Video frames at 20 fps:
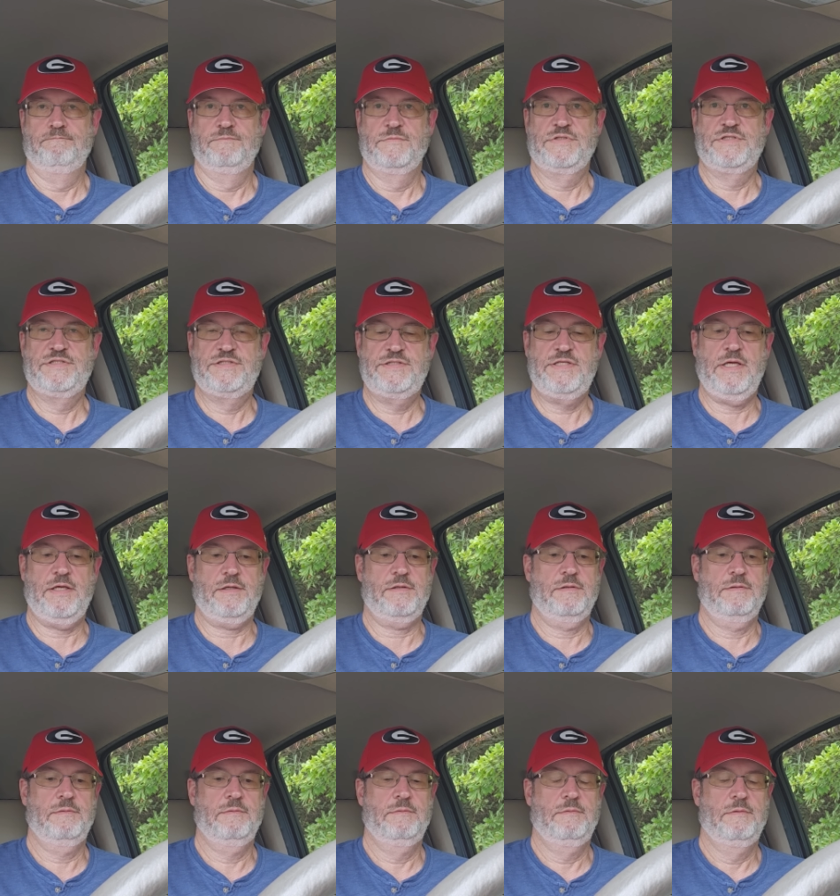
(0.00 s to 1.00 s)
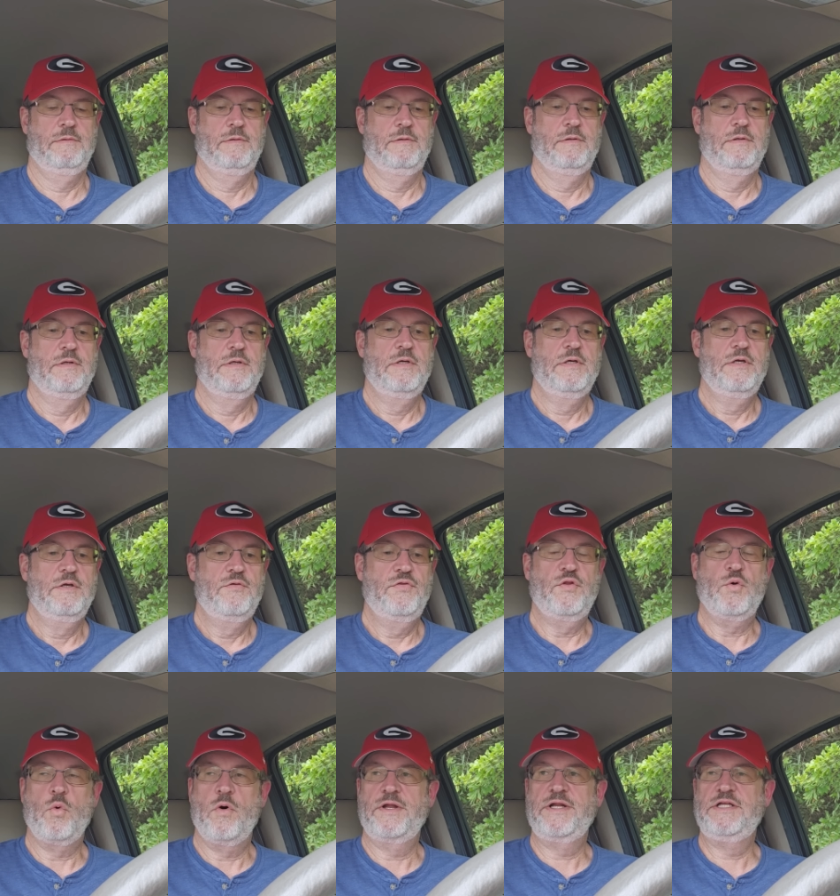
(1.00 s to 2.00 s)
Sick.
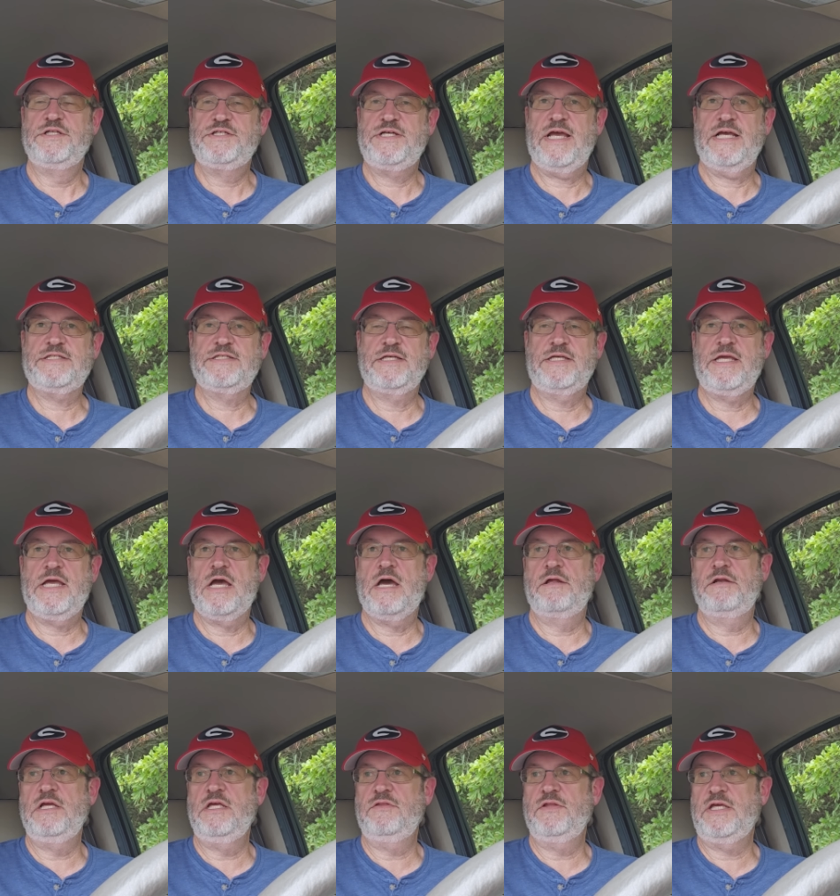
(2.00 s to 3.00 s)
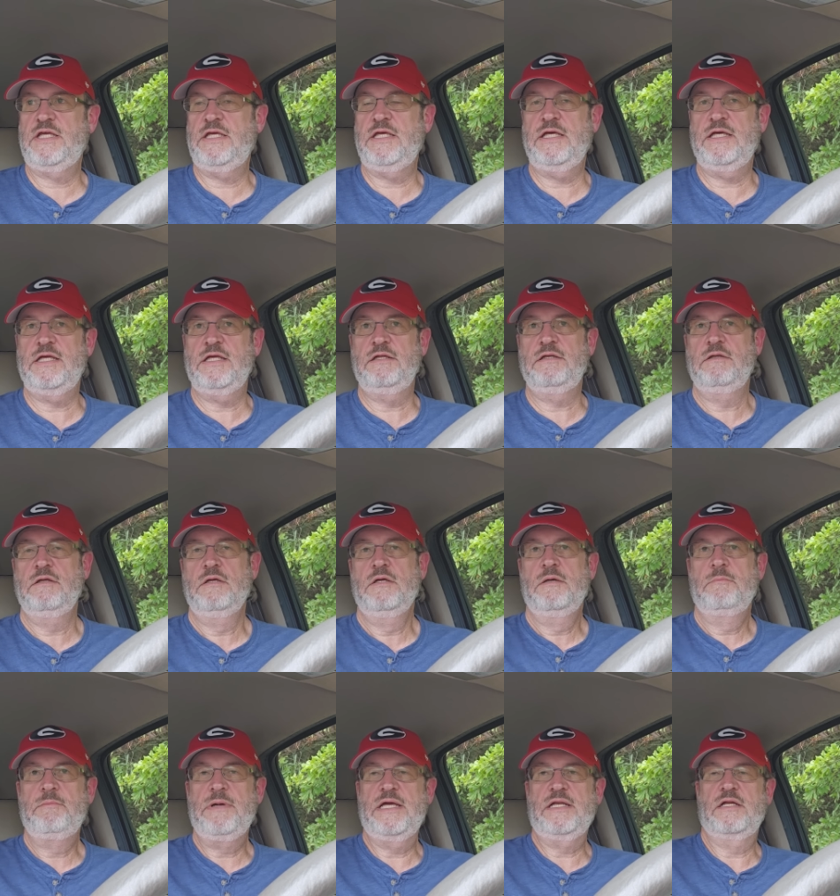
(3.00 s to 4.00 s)
The one in Jackson County, the kid
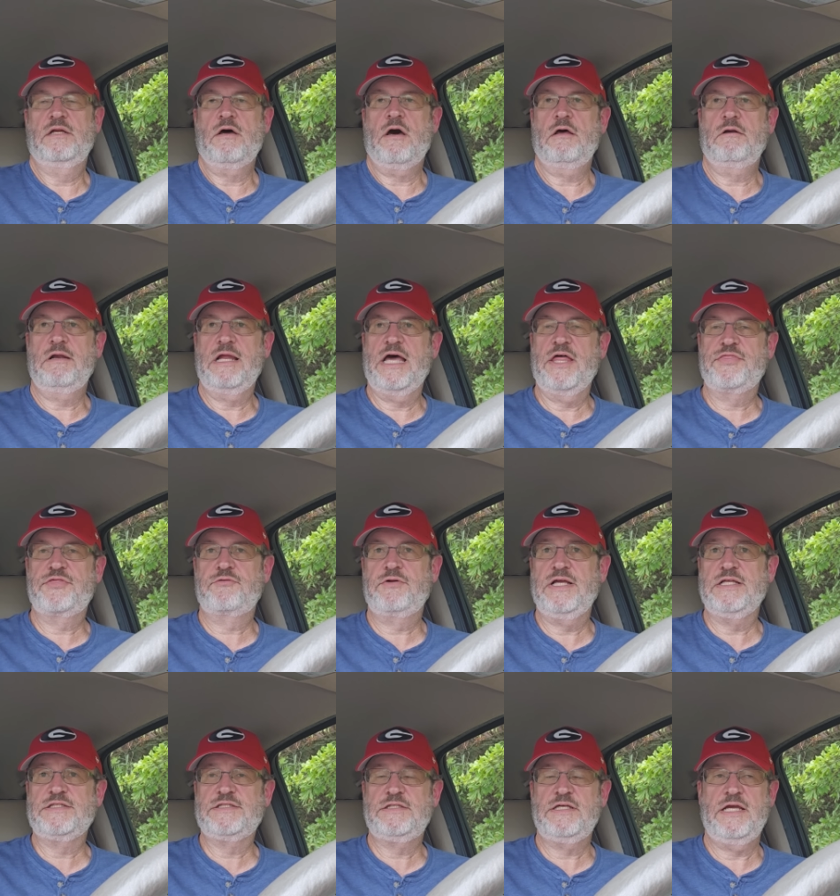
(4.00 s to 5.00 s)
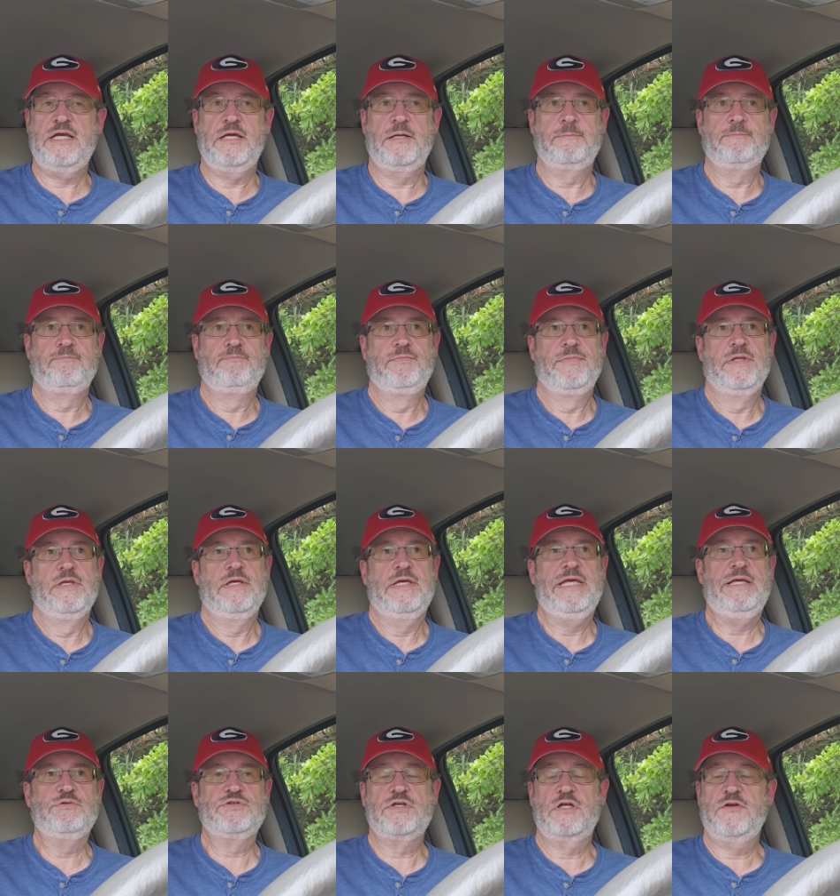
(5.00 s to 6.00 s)
made an online threat saying
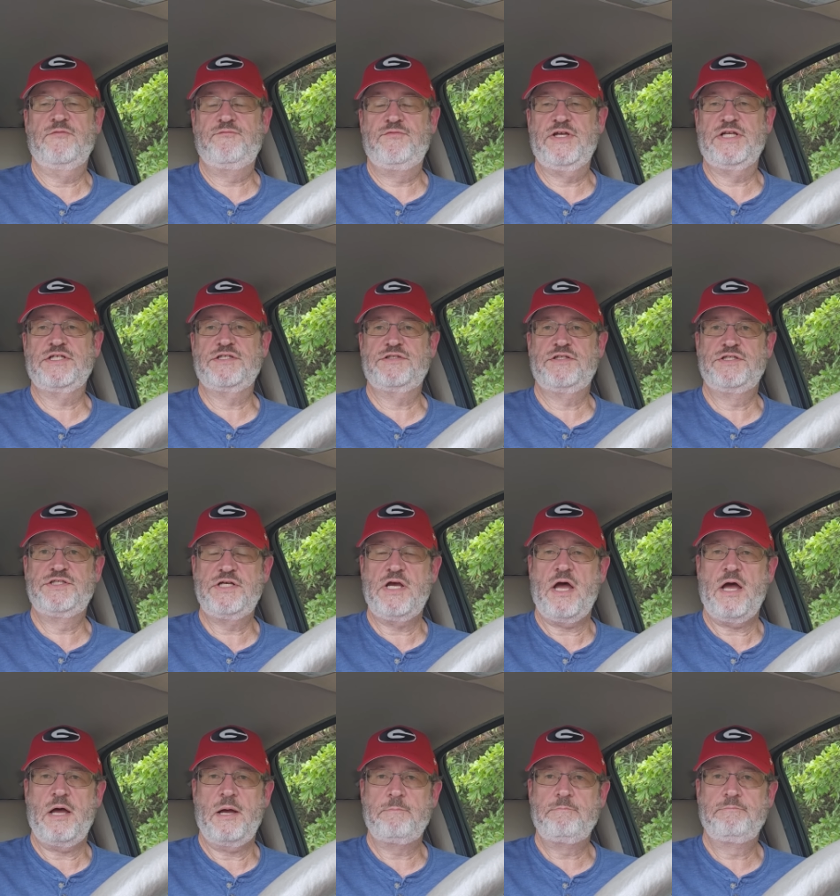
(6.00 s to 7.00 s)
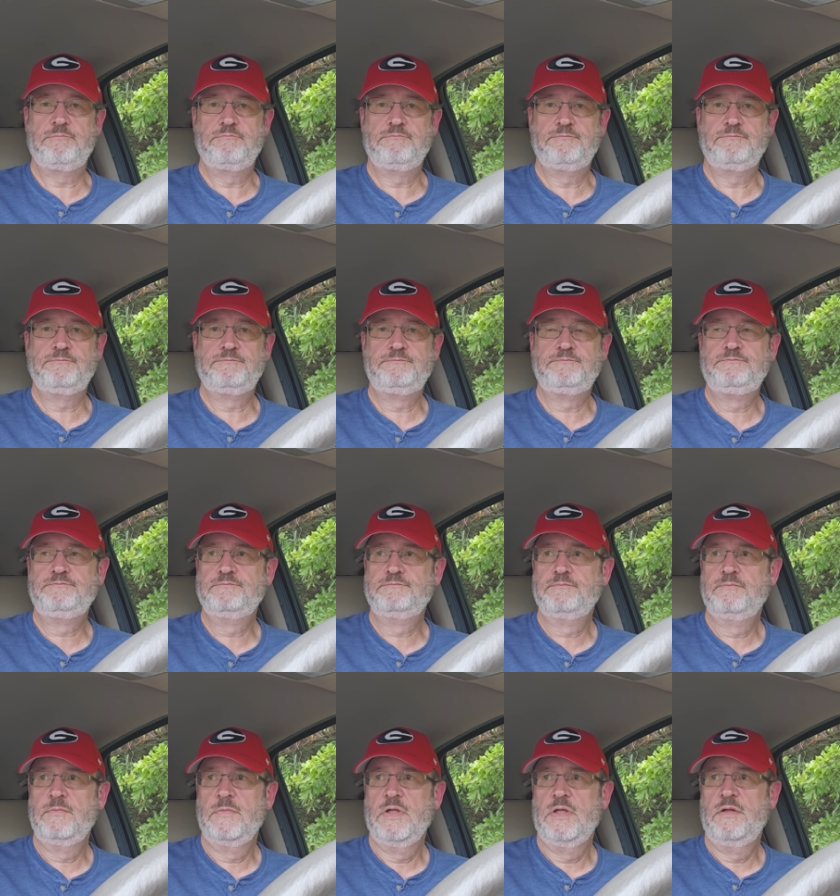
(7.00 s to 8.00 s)
he was going to finish the job
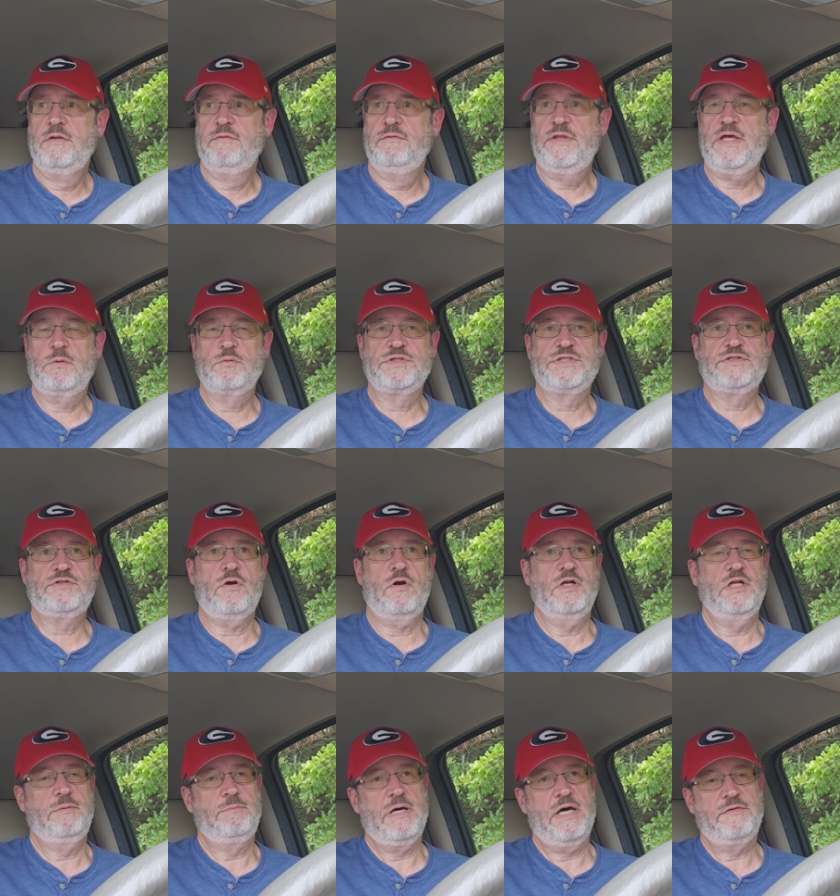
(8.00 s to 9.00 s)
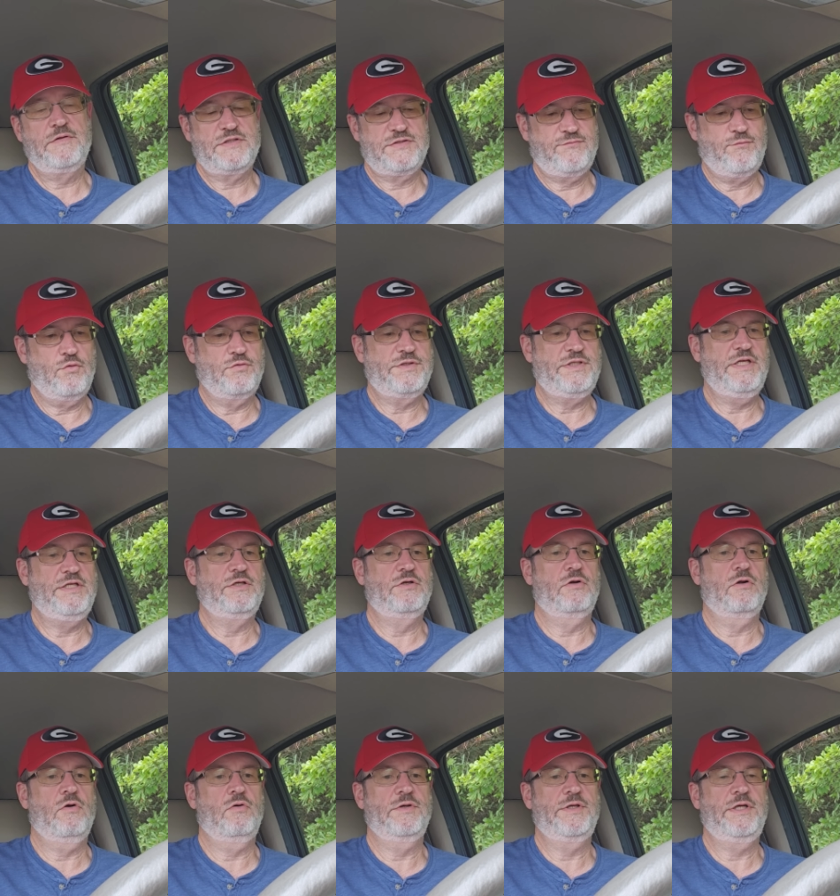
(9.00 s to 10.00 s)
that was started by this 14
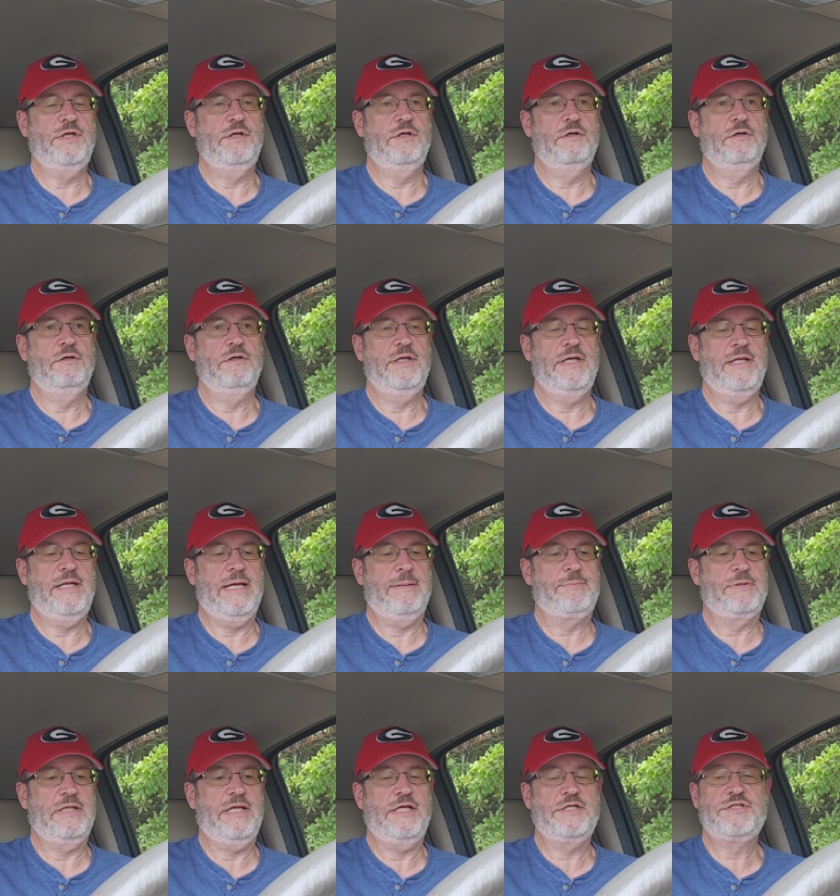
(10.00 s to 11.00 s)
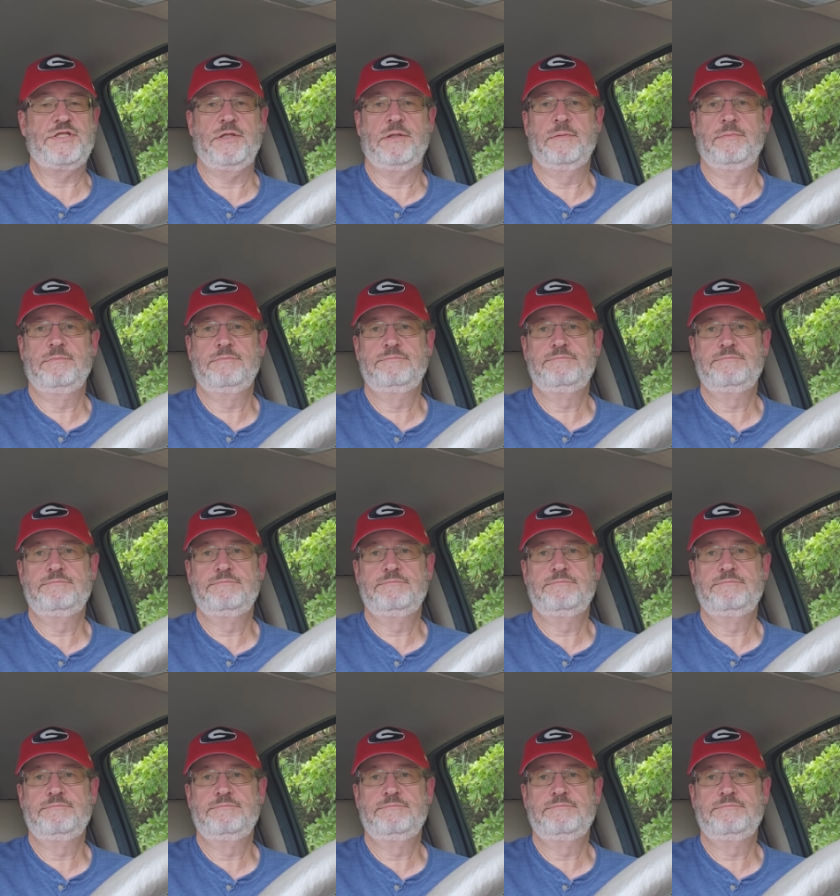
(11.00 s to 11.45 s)
year old here at Apalachee.